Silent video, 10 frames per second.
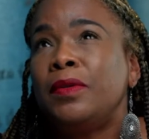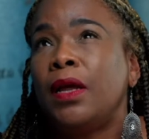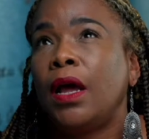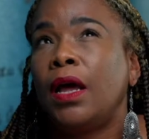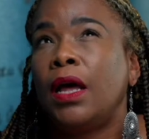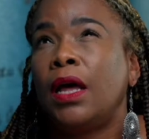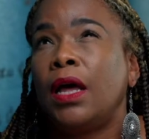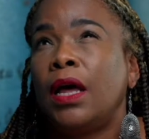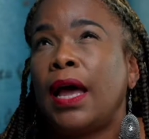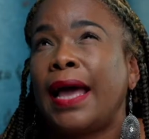
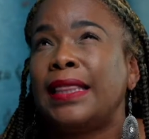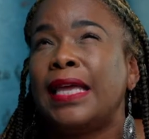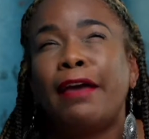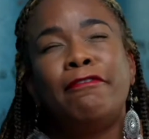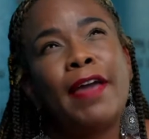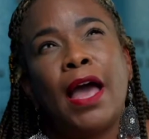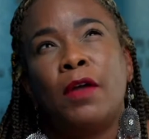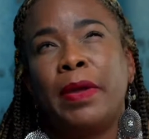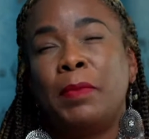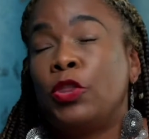I think I
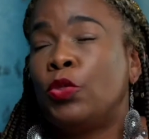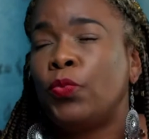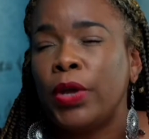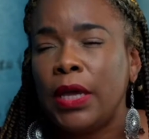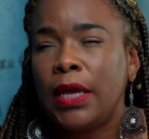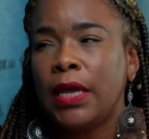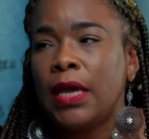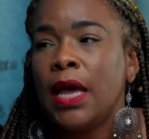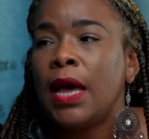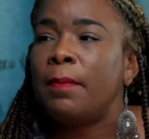found maybe
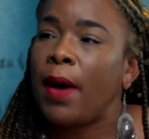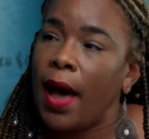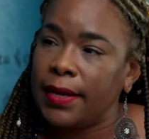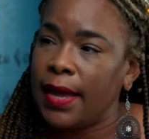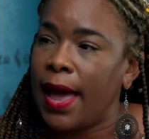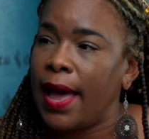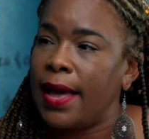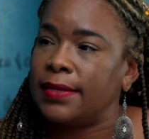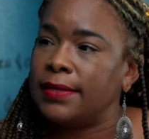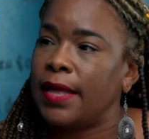3
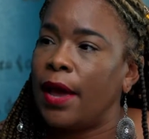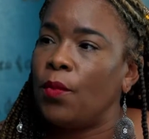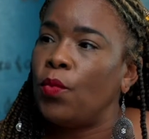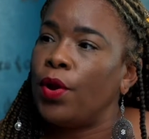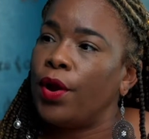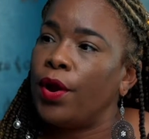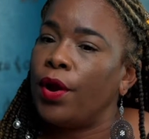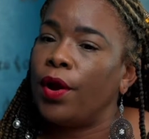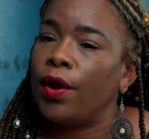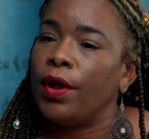podcasts that
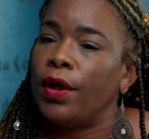were